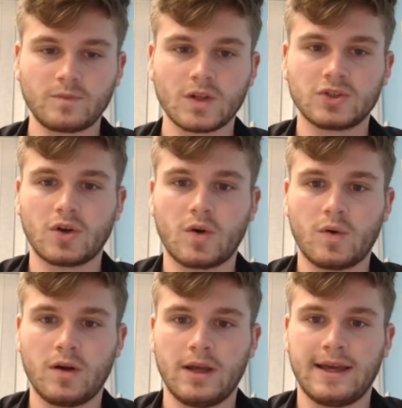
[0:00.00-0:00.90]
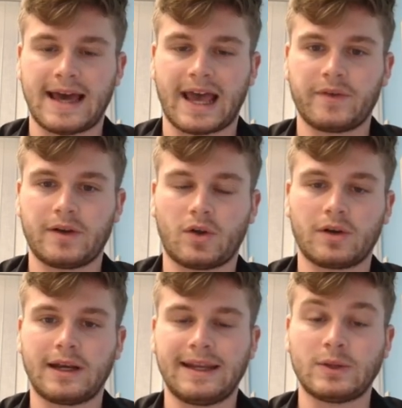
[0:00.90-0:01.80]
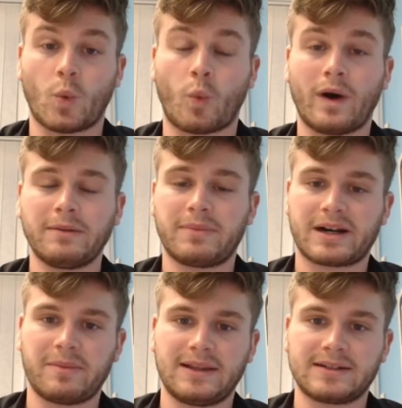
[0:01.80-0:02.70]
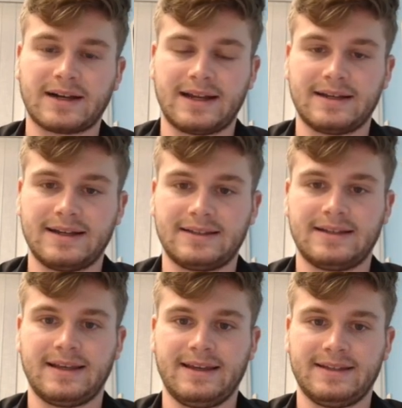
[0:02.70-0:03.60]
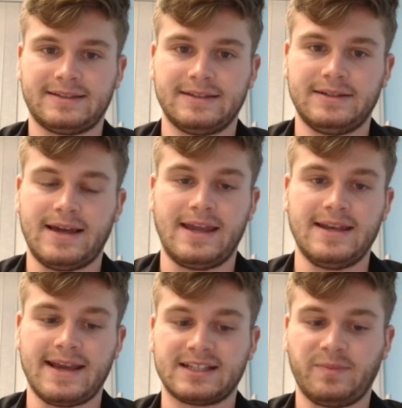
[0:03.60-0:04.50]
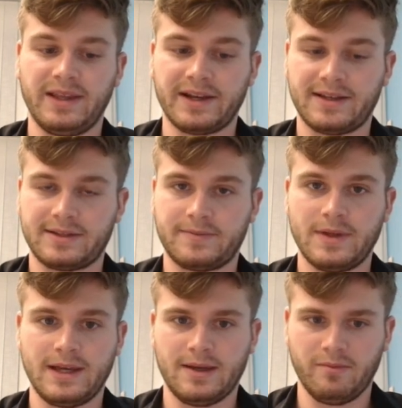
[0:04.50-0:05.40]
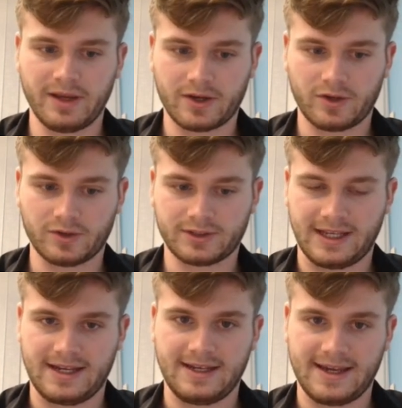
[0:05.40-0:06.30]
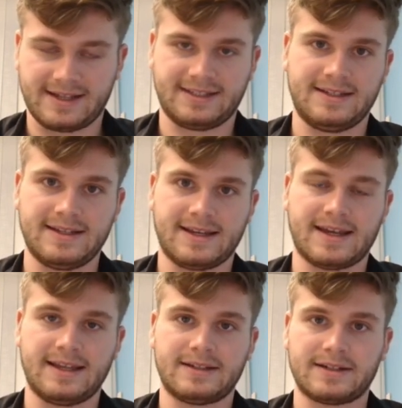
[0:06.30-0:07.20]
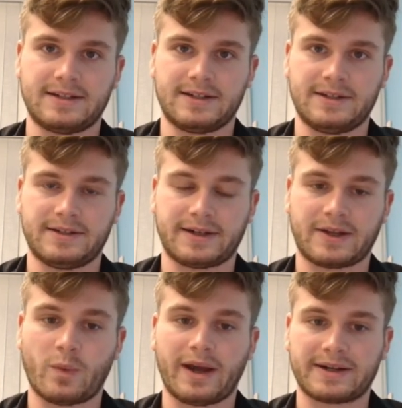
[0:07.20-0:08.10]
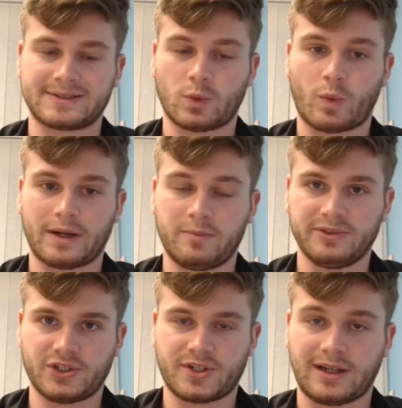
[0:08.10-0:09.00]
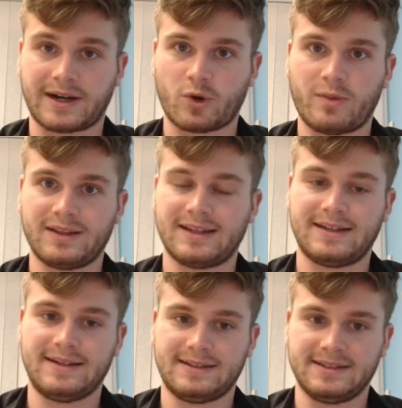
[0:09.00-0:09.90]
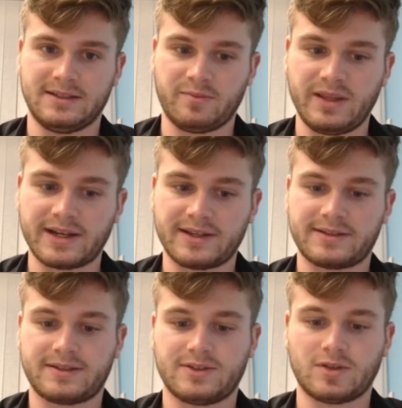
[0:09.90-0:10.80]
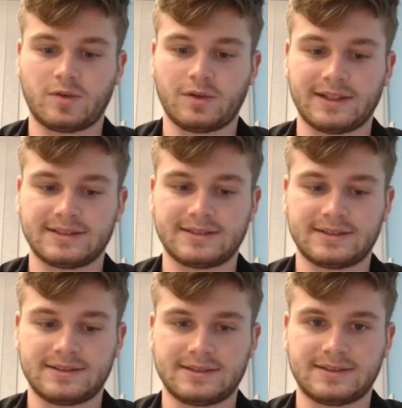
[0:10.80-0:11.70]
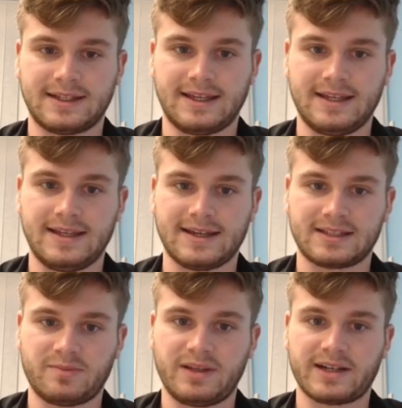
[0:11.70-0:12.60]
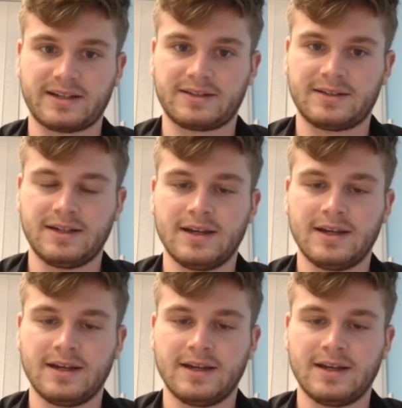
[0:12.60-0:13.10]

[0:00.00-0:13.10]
So I will only need one parameter, and that is the ADX period, because ADX indicator requires one positional argument, and that is the period. So let's say ADX period,